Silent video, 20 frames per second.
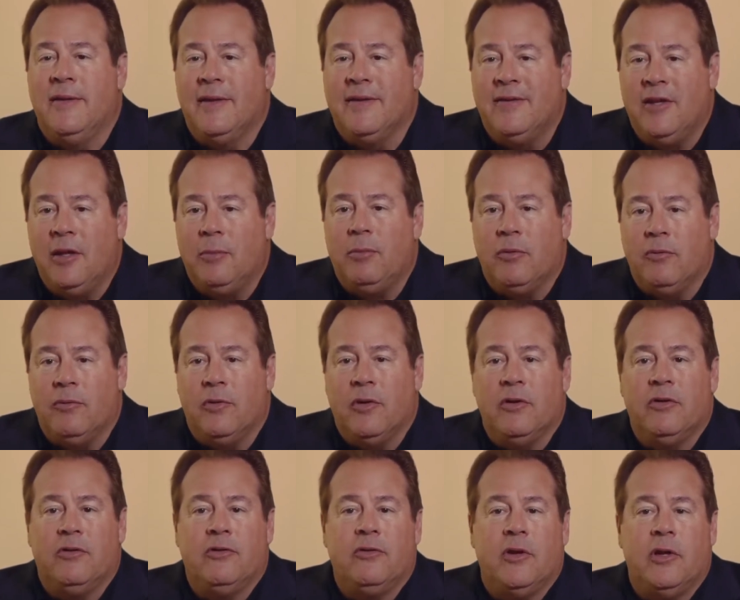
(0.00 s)
tip of
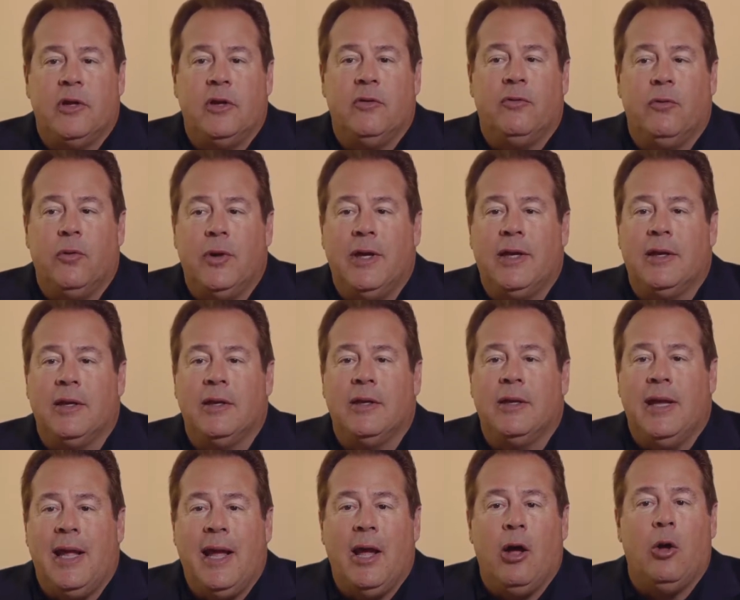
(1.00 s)
this, and if we can
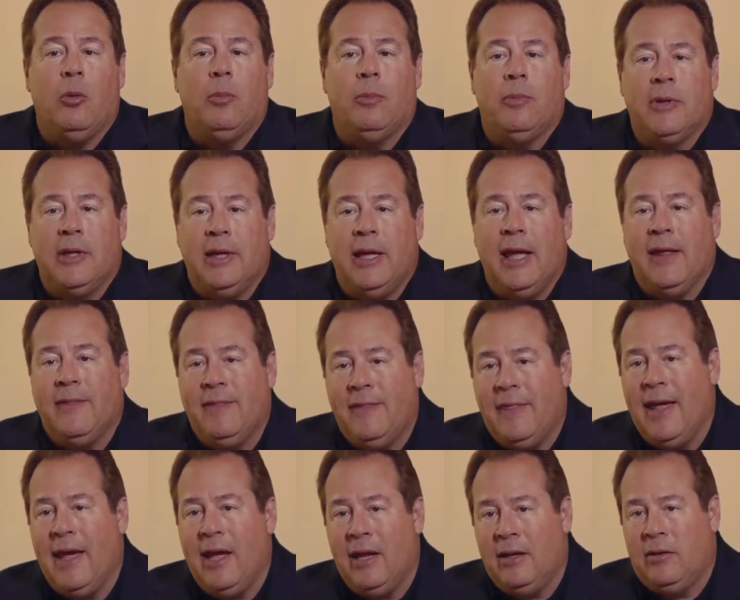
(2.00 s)
help get
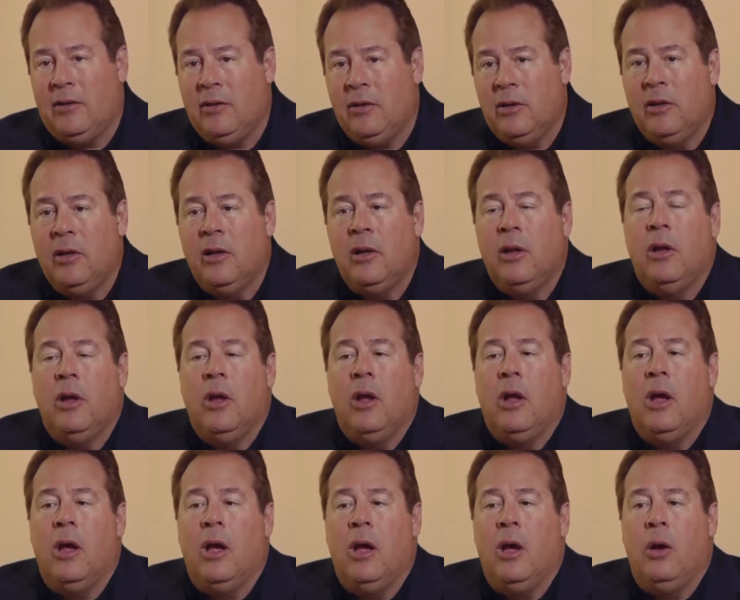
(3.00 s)
that,
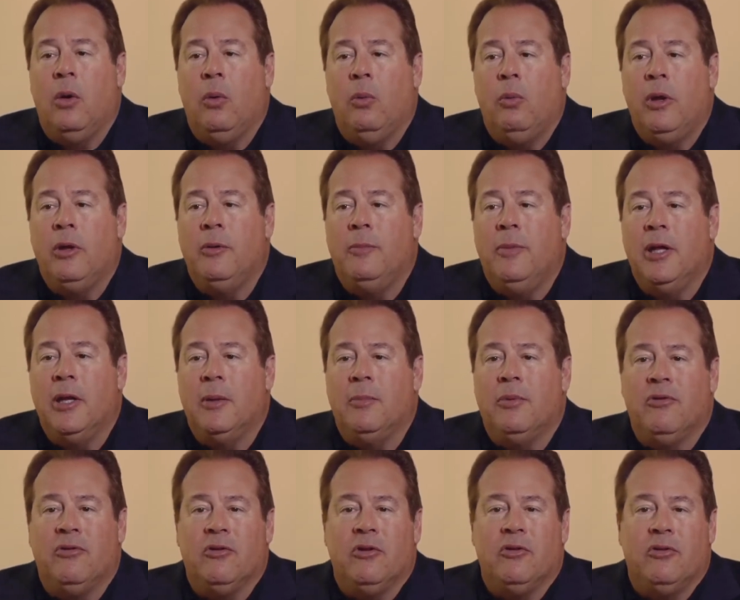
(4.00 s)
we'd be in a
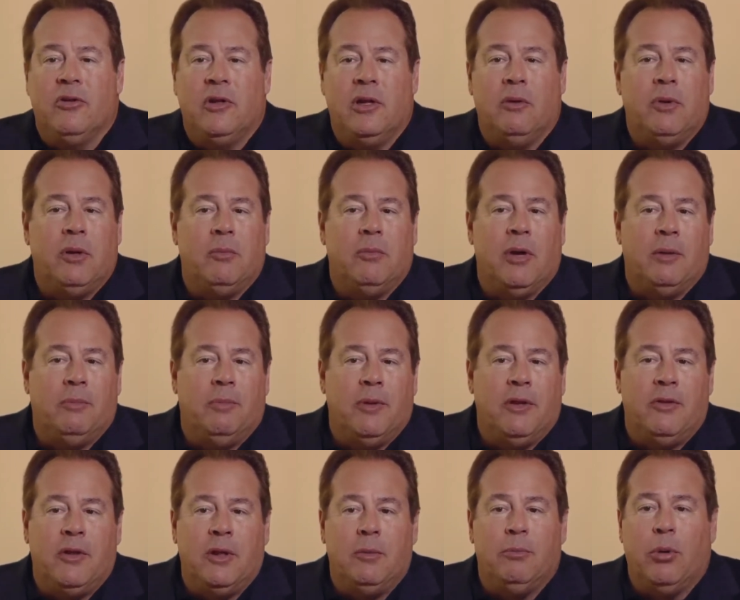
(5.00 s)
position that we might be
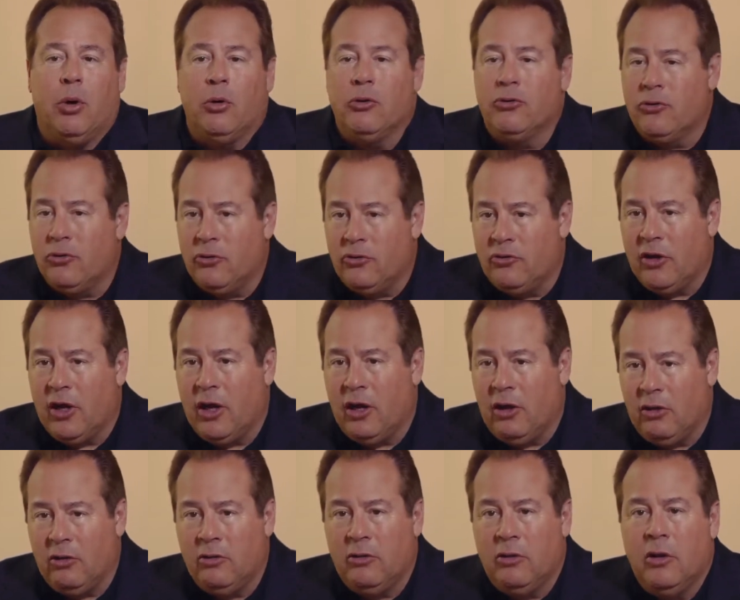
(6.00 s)
the poster
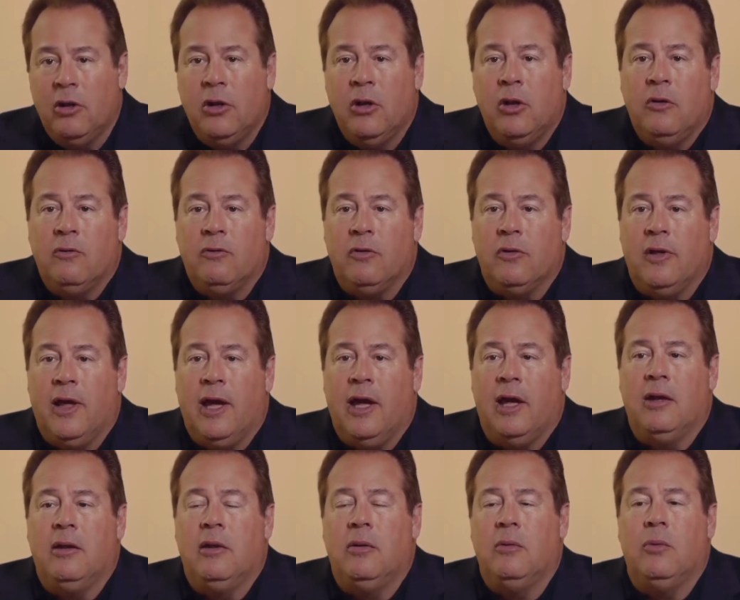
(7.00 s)
child for
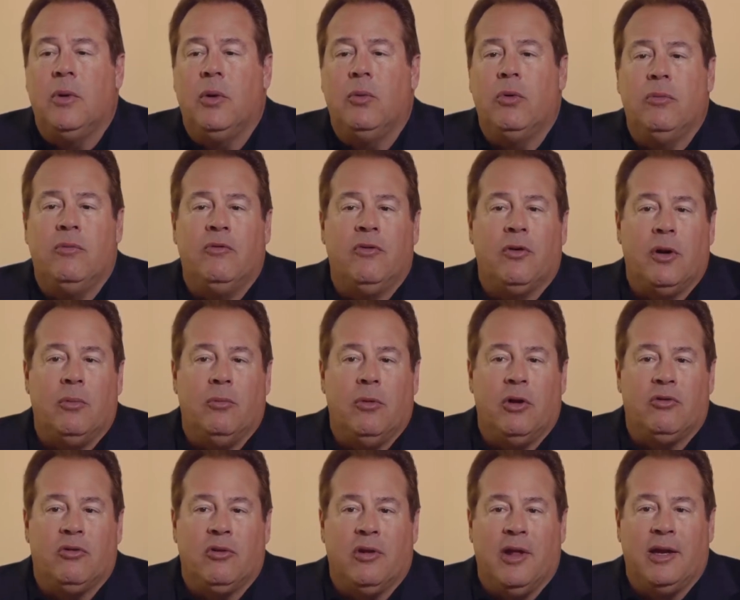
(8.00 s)
that, and we would very
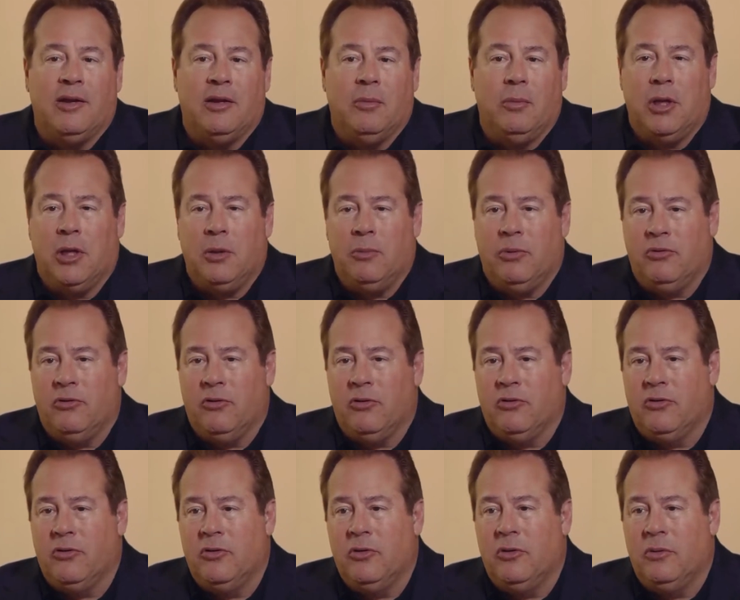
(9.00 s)
much like to be in a
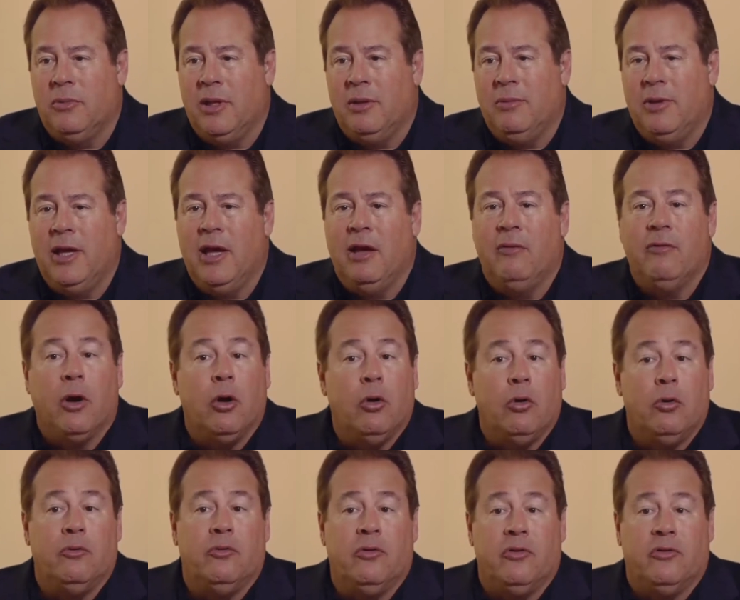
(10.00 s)
position to maybe have our
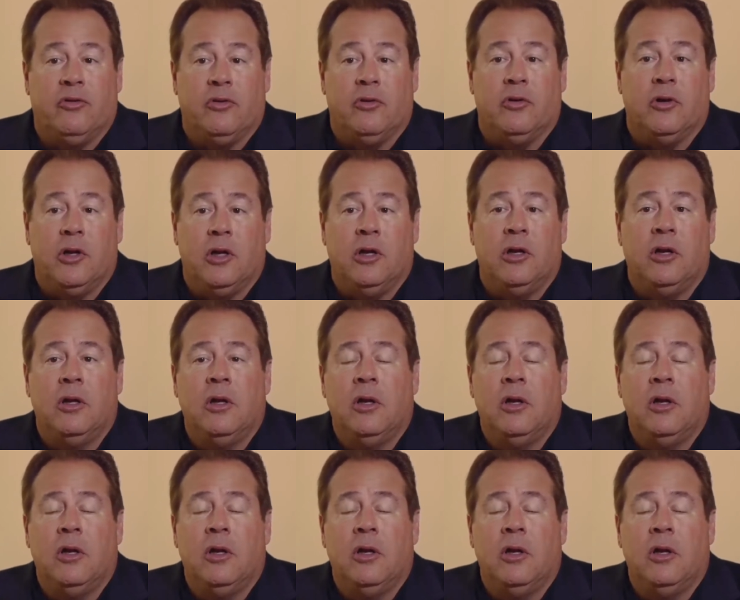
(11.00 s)
own facility.